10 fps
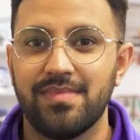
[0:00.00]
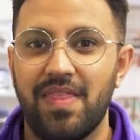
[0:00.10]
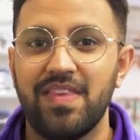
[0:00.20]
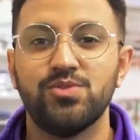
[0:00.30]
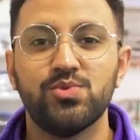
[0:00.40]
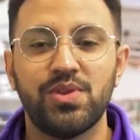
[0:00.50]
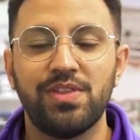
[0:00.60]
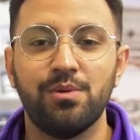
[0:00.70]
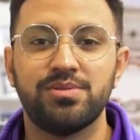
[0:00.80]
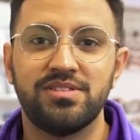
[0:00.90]
There's also
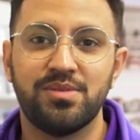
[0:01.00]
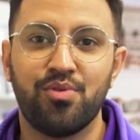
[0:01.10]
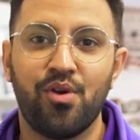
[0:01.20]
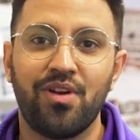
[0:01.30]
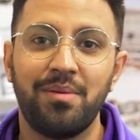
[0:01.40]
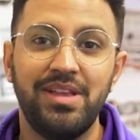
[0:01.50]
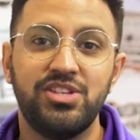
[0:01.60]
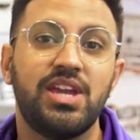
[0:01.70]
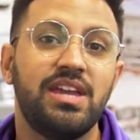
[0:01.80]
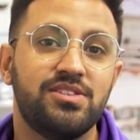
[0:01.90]
the option to program
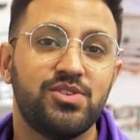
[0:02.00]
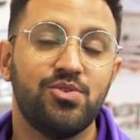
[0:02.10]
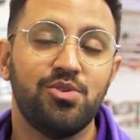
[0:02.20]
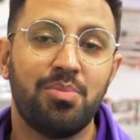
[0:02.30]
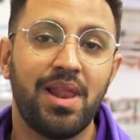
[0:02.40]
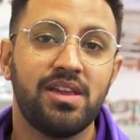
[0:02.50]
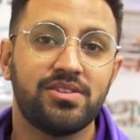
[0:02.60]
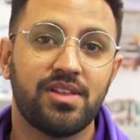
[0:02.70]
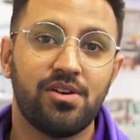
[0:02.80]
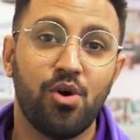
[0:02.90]
each key to suit your
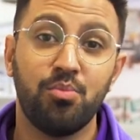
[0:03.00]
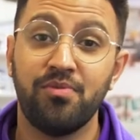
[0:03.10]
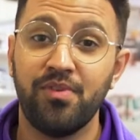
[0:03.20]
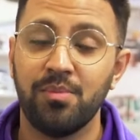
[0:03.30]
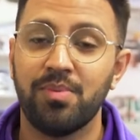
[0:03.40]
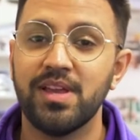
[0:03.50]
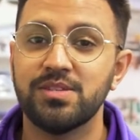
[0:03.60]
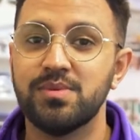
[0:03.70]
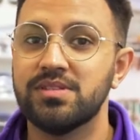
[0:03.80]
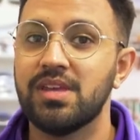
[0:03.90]
playing style or preferred
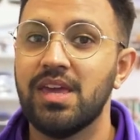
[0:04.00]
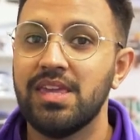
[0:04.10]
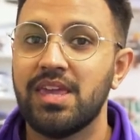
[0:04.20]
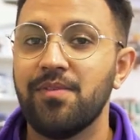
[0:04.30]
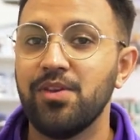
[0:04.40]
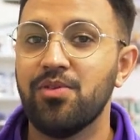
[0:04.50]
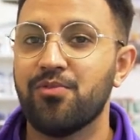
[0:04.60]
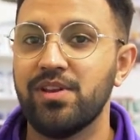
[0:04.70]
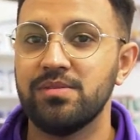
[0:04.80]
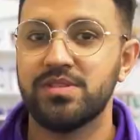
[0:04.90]
placements, giving you the freedom